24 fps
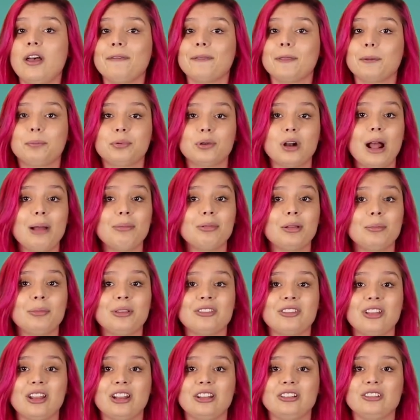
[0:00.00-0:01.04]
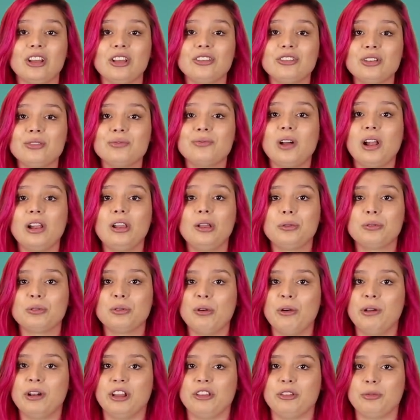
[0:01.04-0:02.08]
The problem is that it doesn't follow
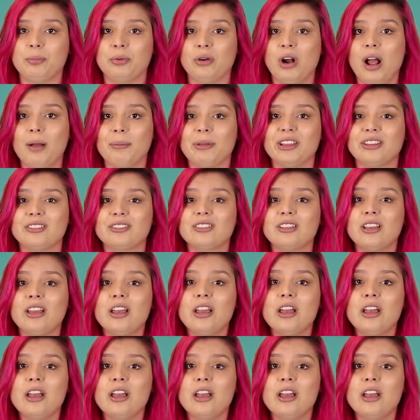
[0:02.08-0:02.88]
through on its promise.